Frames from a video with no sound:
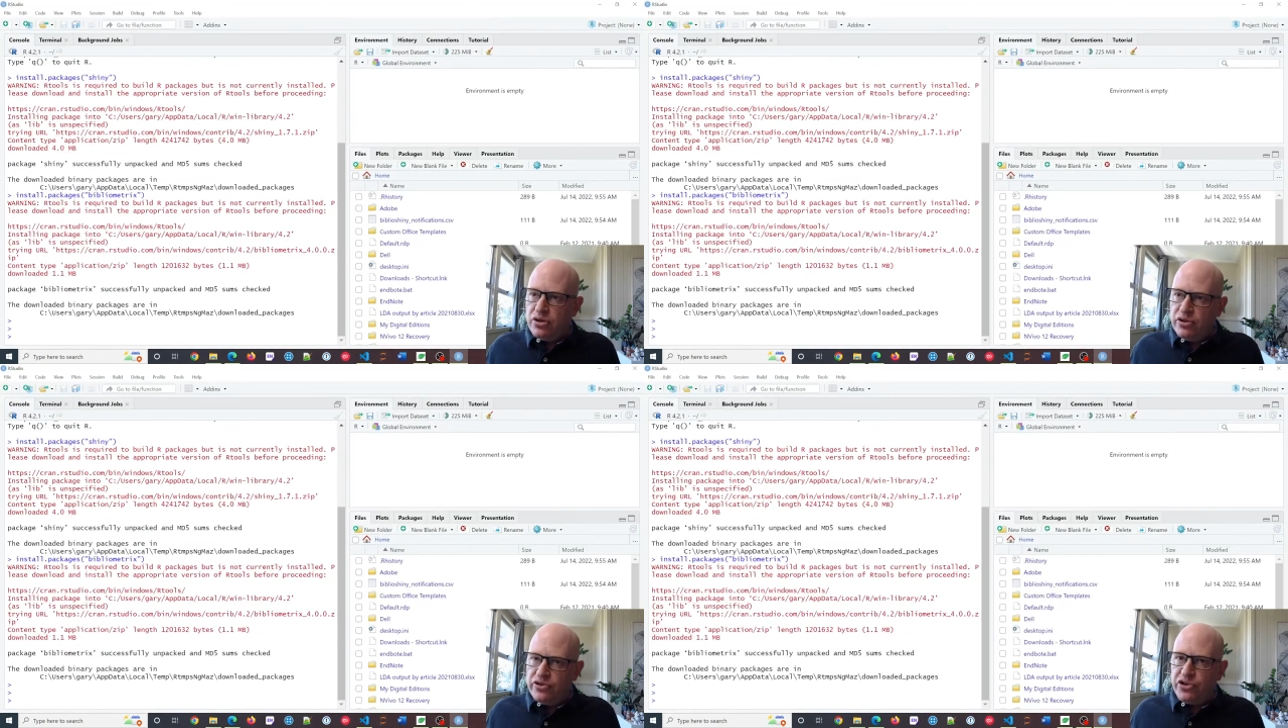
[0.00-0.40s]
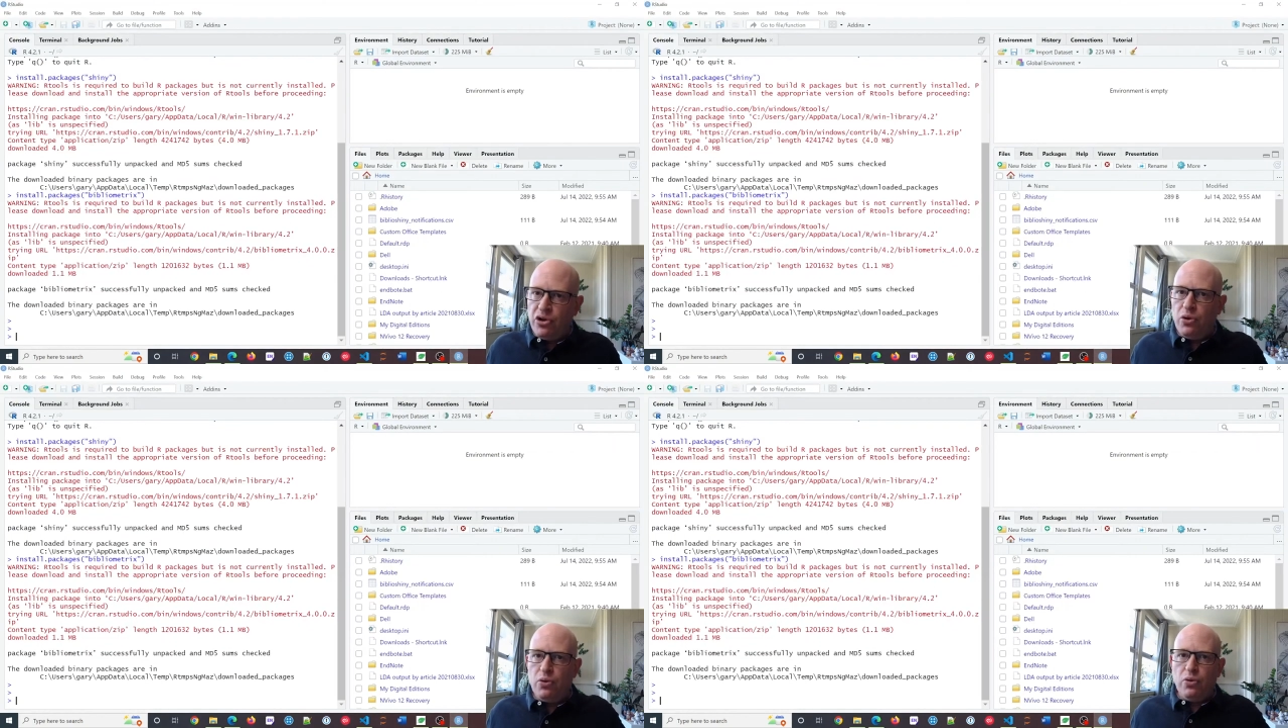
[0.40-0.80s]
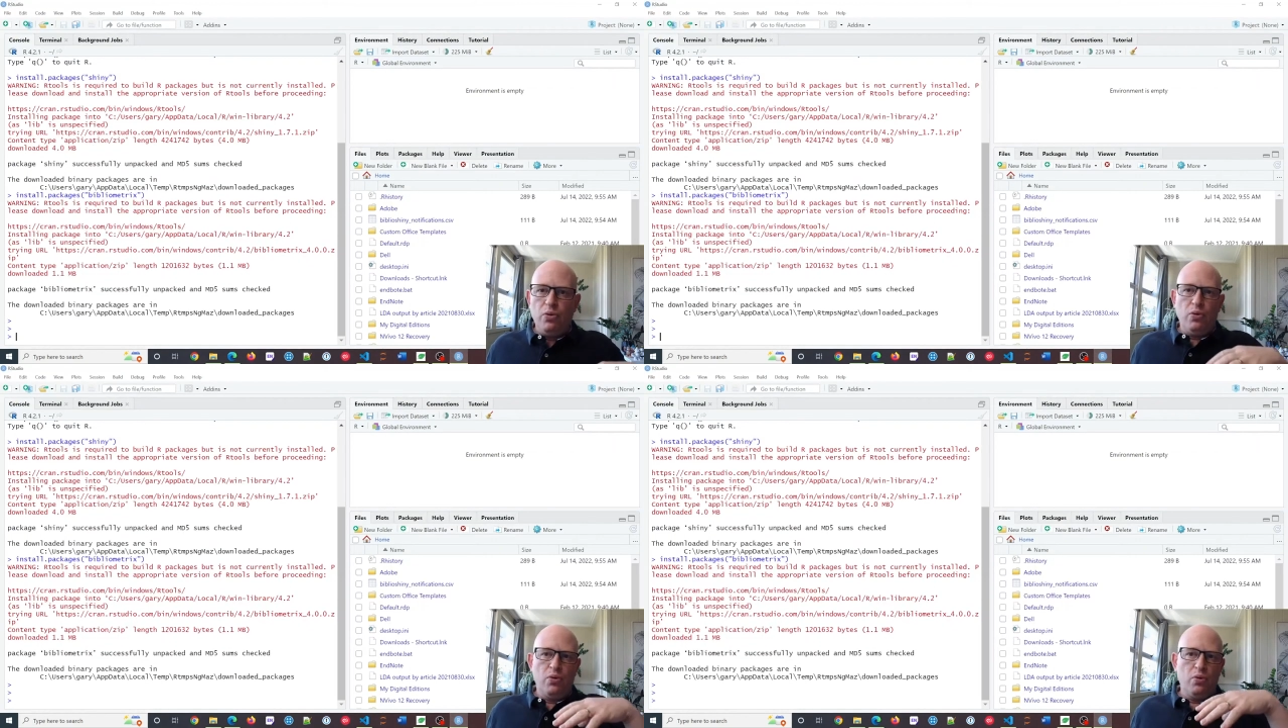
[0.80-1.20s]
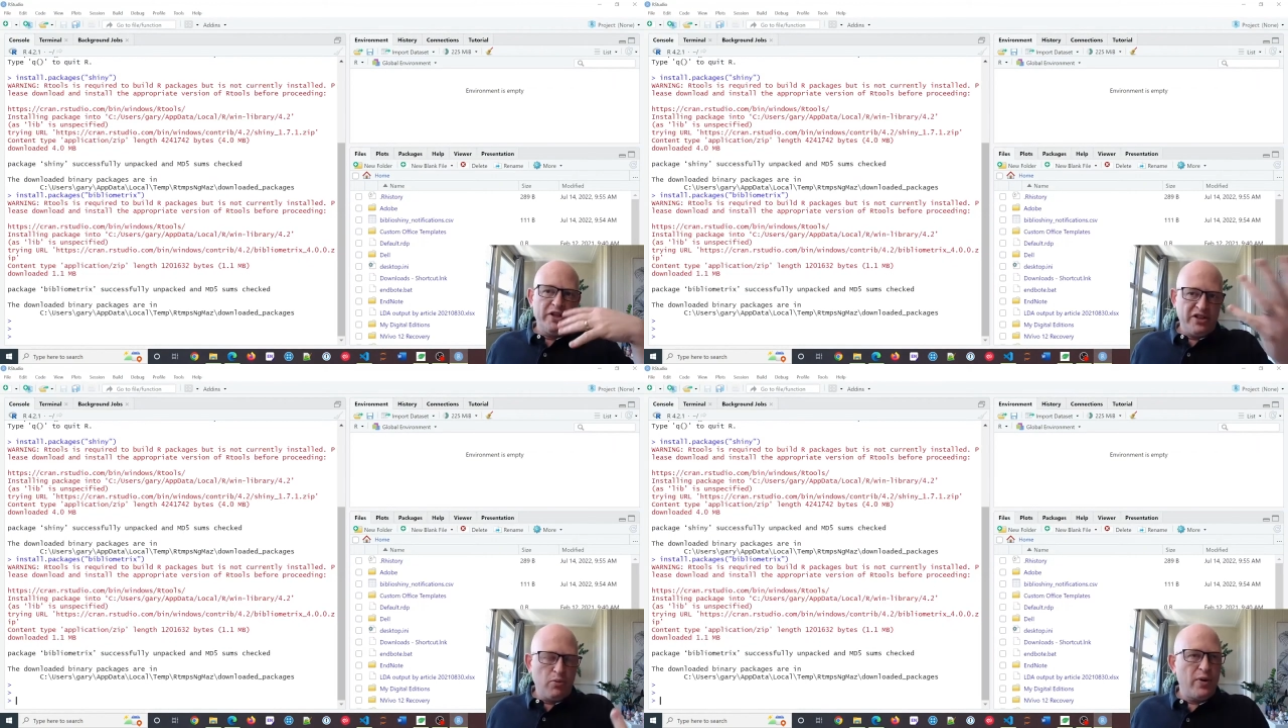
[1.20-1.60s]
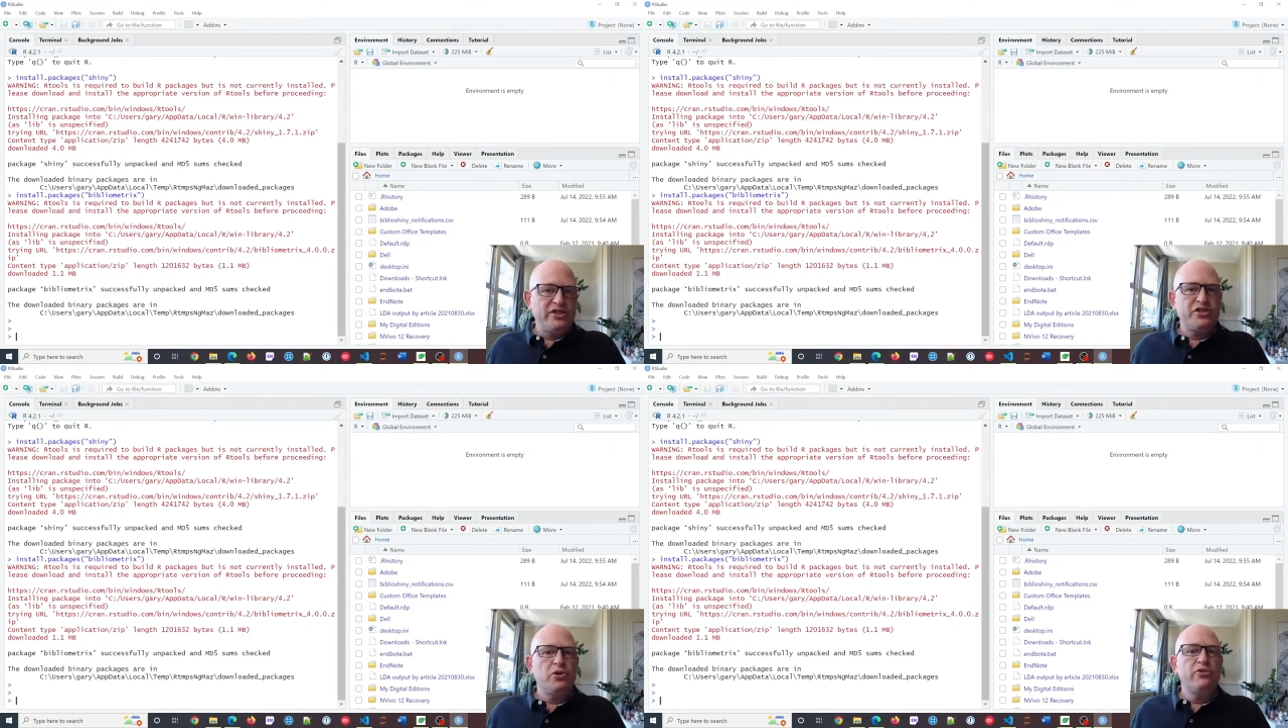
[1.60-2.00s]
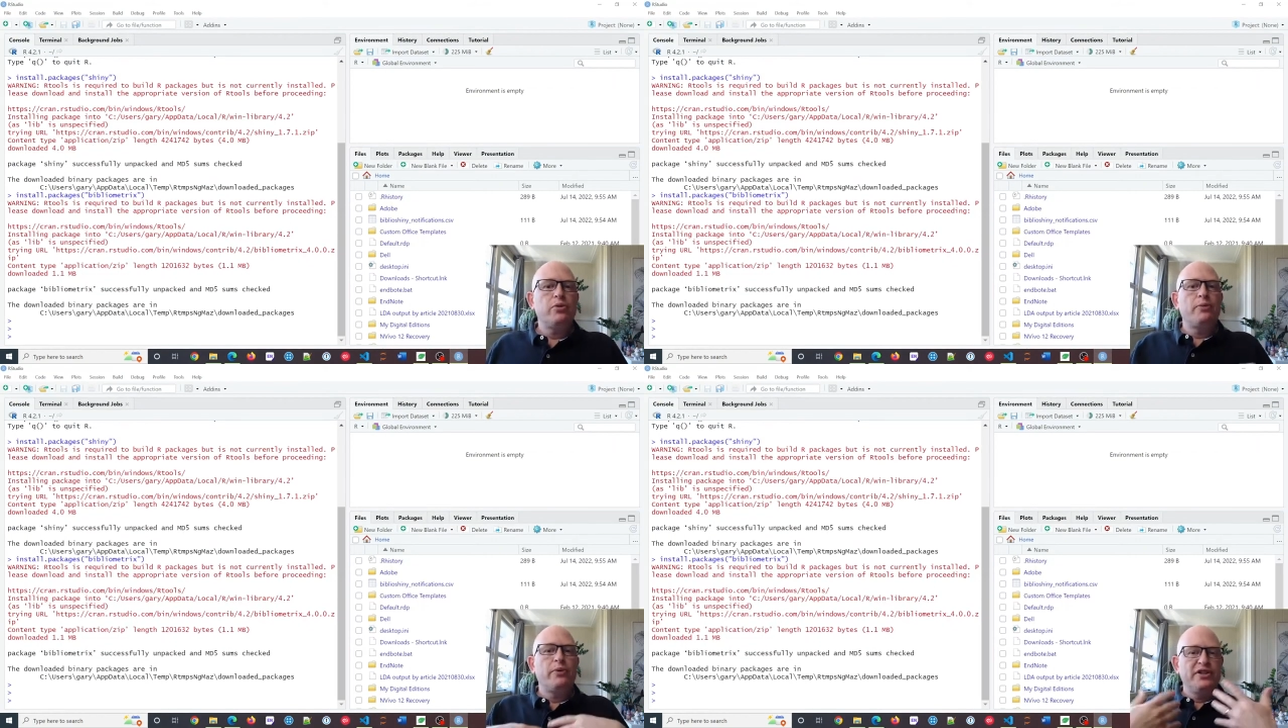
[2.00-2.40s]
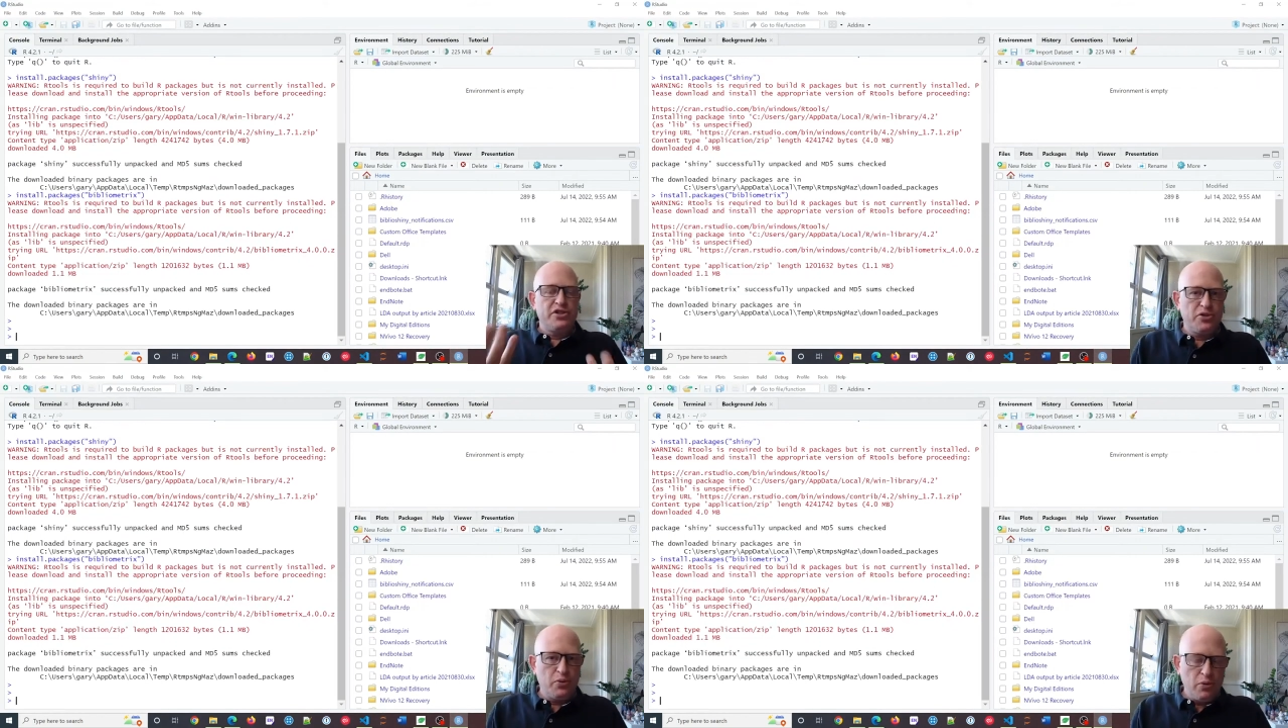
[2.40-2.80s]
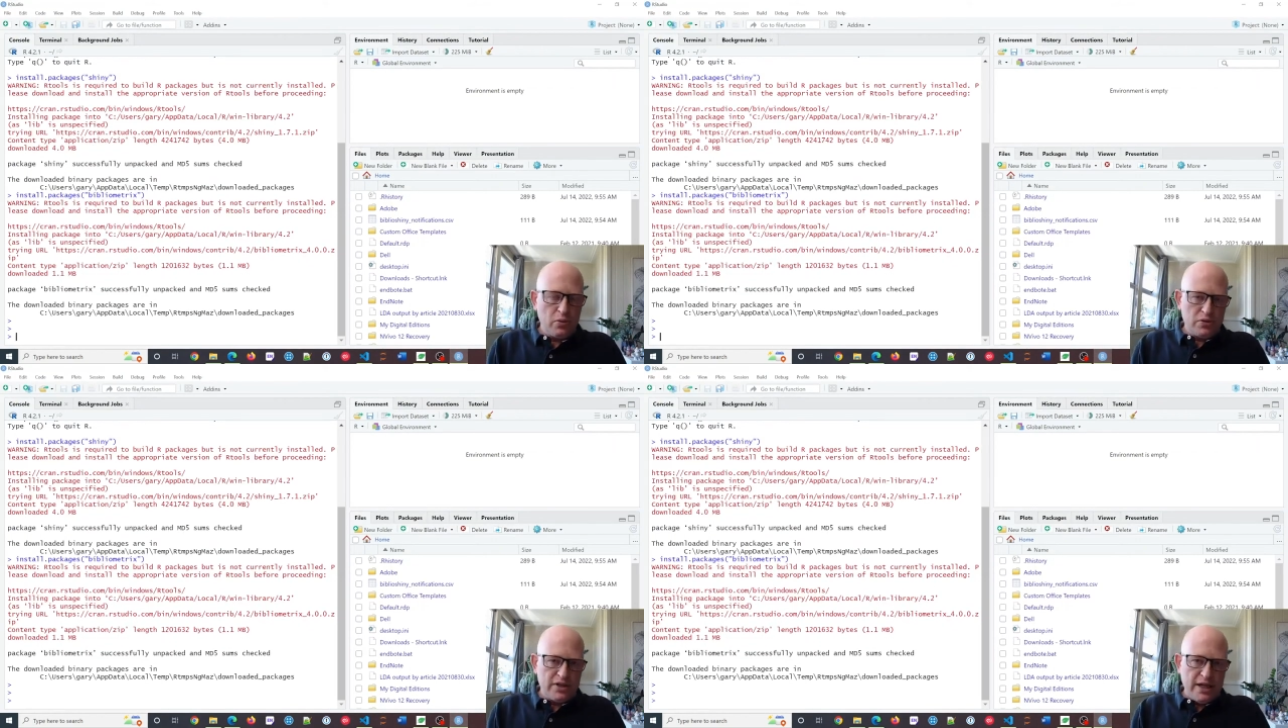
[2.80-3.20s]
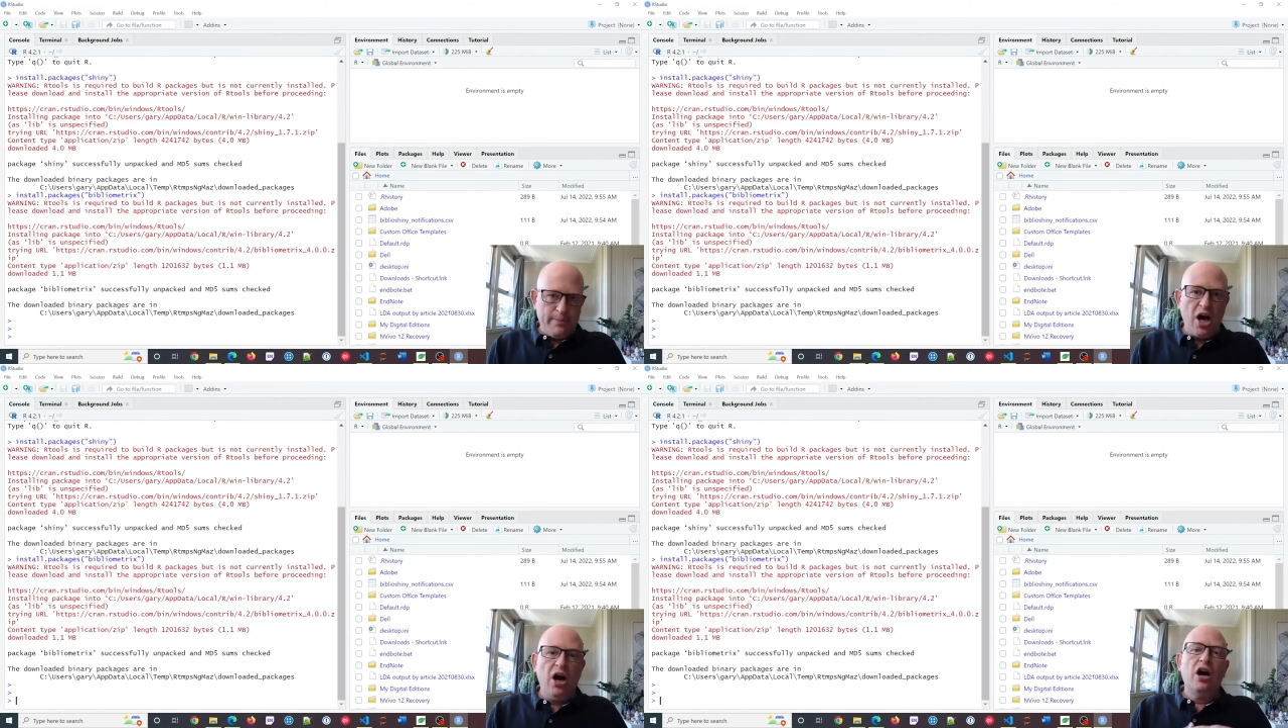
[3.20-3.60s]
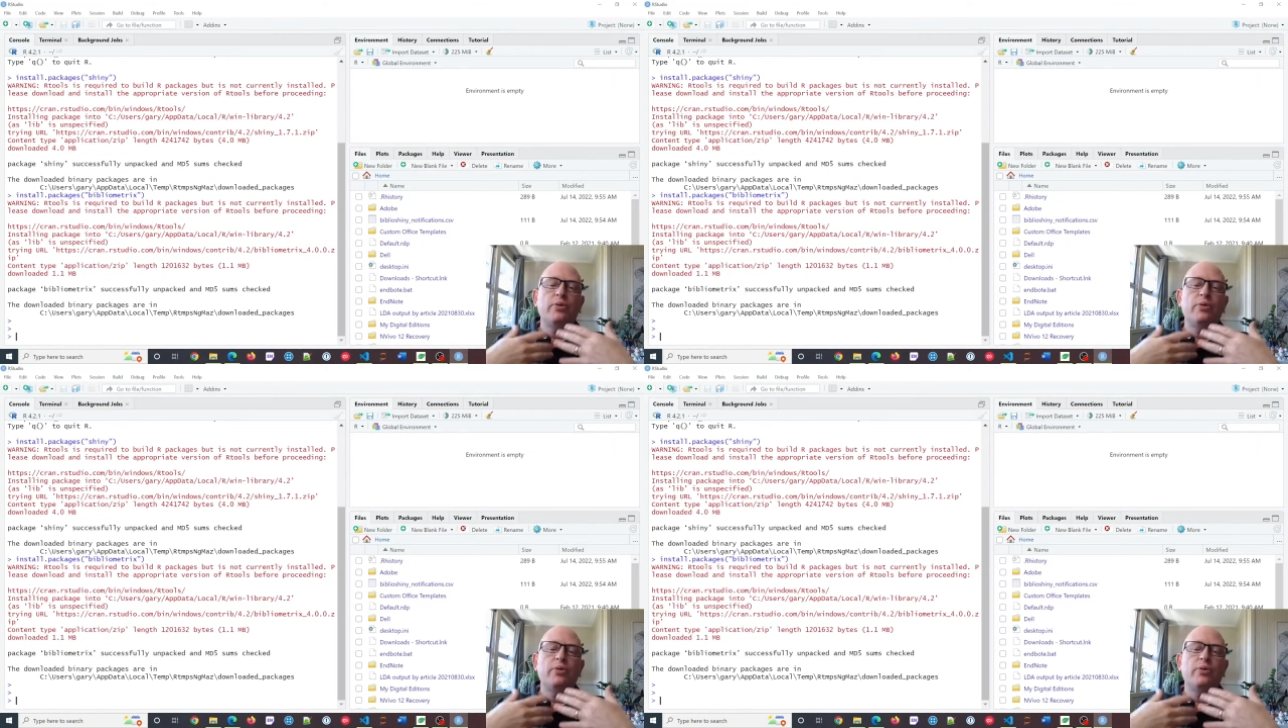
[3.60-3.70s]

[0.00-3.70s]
So we did the one software when we installed R,